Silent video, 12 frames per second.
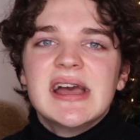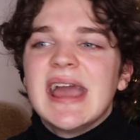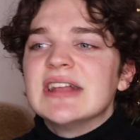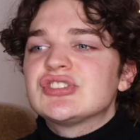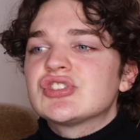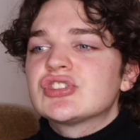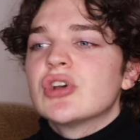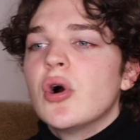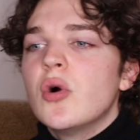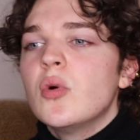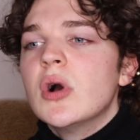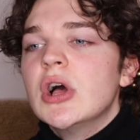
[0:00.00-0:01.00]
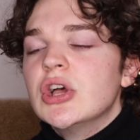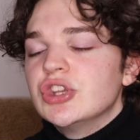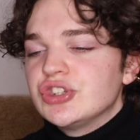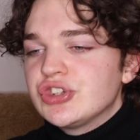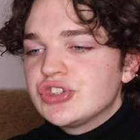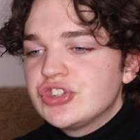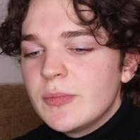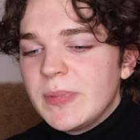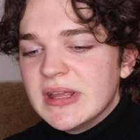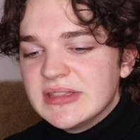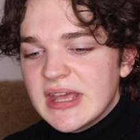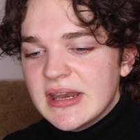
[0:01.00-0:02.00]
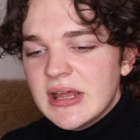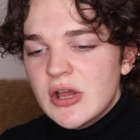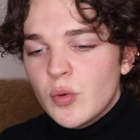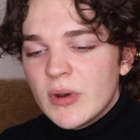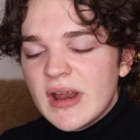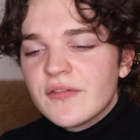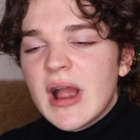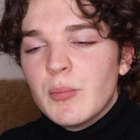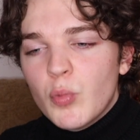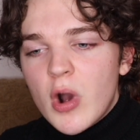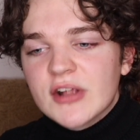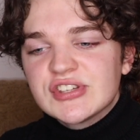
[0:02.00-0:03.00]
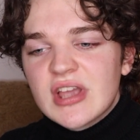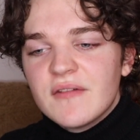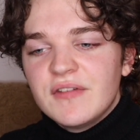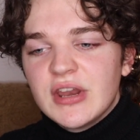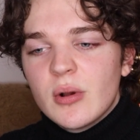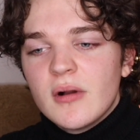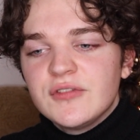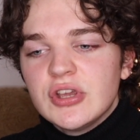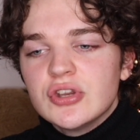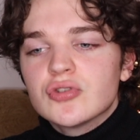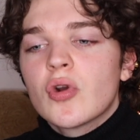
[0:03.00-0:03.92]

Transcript: it's so stupid that whenever I'm watching a video of you,